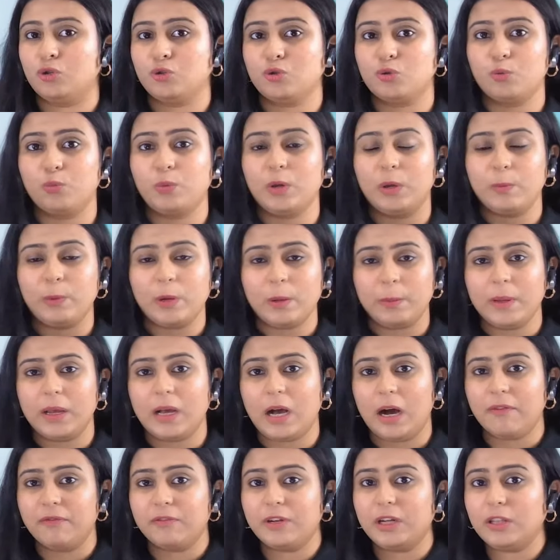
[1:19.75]
So we will be
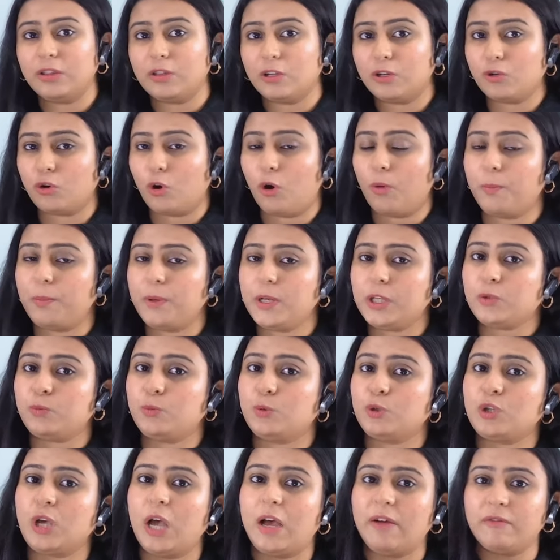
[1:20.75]
covering the topics
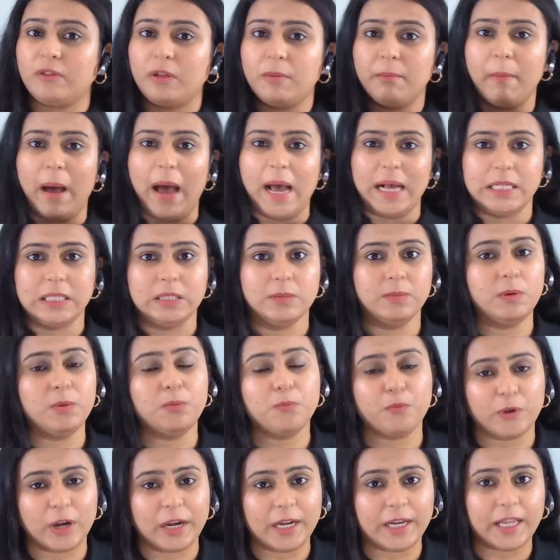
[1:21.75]
which have the
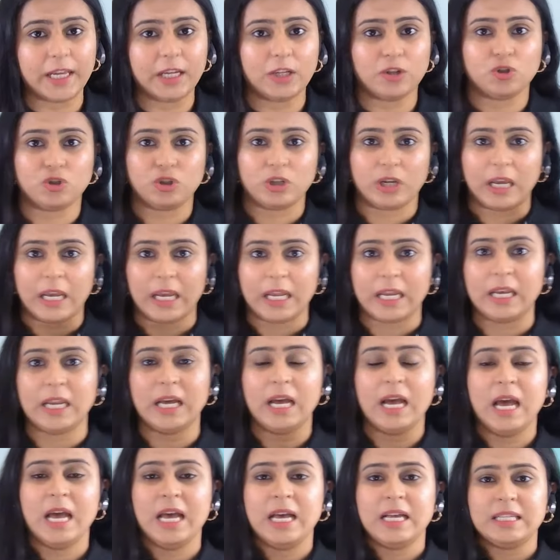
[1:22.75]
maximum weightage
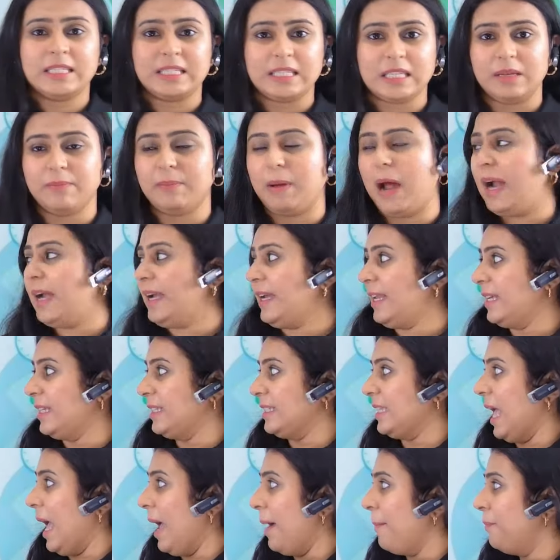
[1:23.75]
in CMAT
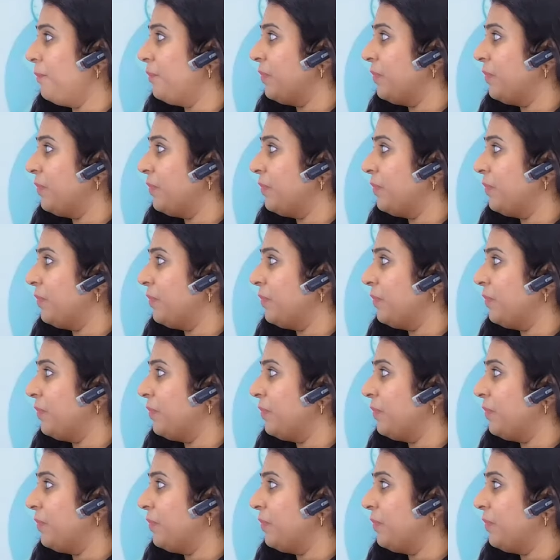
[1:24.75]
exam.